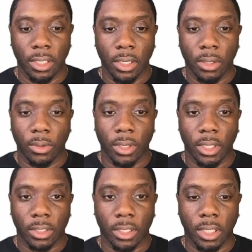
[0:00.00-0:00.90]
we'll have
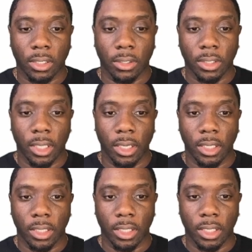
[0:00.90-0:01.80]
to click on that
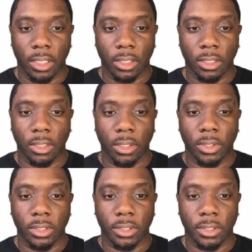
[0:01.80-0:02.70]
and then go
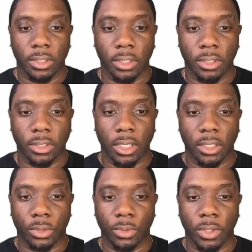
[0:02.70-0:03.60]
into
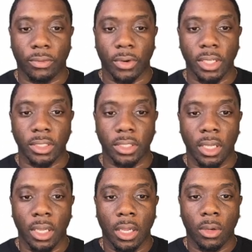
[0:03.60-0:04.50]
schedule refresh.
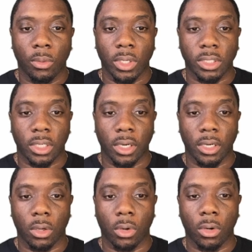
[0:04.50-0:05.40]
We can
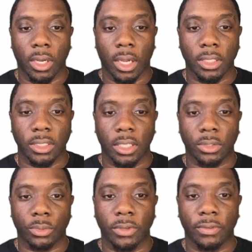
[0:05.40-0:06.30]
turn on our schedule
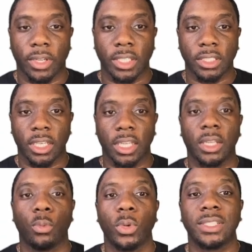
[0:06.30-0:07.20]
refresh, and
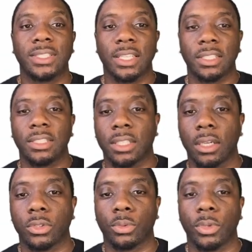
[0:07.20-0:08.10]
then we can set this
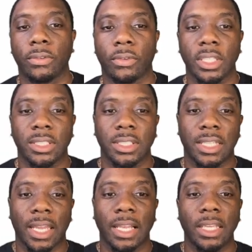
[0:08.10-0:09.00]
schedule refresh to
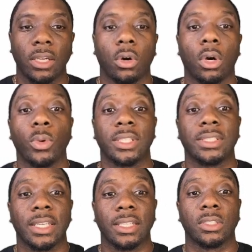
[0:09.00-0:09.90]
daily, or we can
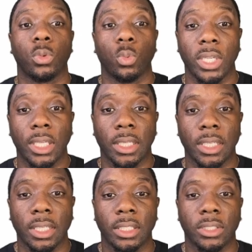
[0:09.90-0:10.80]
set it to
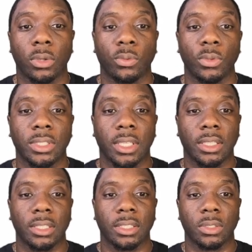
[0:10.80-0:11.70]
weekly. So if we set
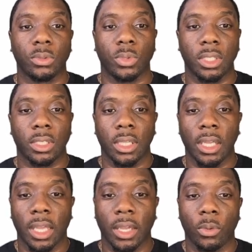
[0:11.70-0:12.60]
this to week,
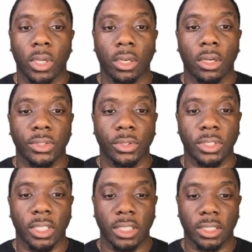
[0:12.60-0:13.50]
and we can also
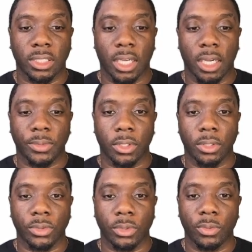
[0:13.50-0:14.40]
change the time
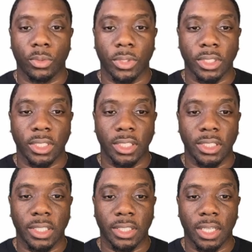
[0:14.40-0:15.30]
zone. So if we want to change
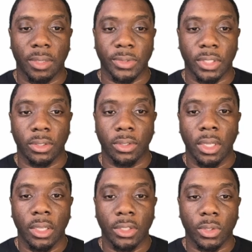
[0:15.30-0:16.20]
that time zone,
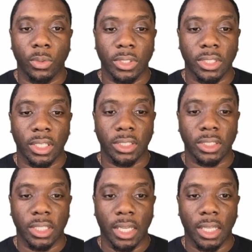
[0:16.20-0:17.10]
so we can set it to
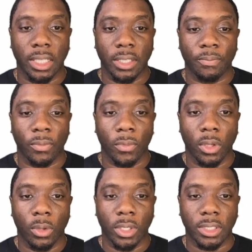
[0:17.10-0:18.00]
daily,
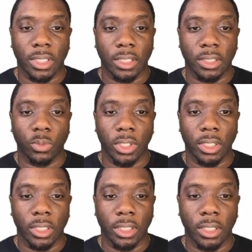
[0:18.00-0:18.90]
and we can set it to
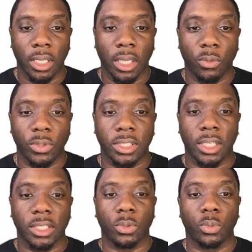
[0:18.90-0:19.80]
weekly. If we set
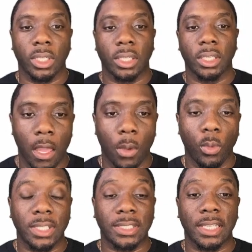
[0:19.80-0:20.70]
it to weekly, we
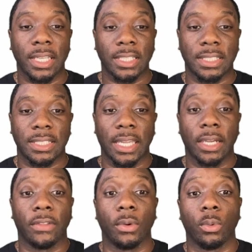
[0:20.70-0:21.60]
can select the day
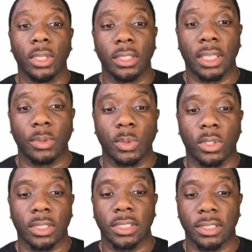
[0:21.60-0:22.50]
of the week that we
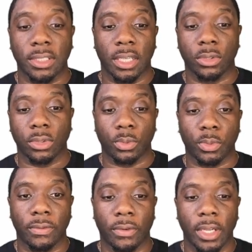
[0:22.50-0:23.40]
want this schedule to
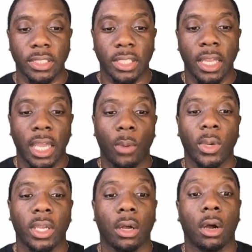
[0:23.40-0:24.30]
refresh, and we
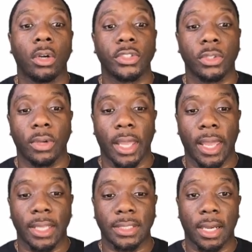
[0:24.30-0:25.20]
can also
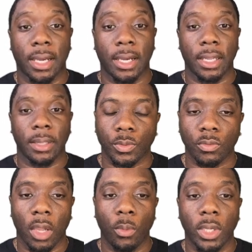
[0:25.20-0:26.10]
add time.
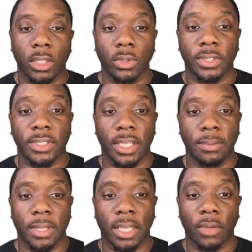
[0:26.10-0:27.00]
And we can do the same
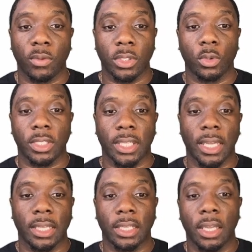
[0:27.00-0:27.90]
thing if we do it
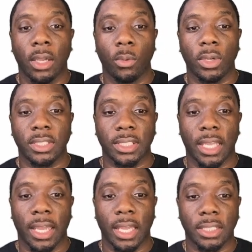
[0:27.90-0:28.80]
daily. We can just
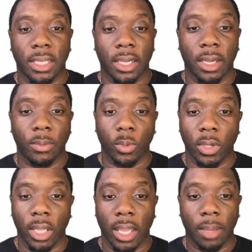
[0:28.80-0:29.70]
add time, and
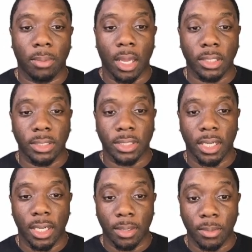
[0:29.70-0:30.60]
we can add blocks of time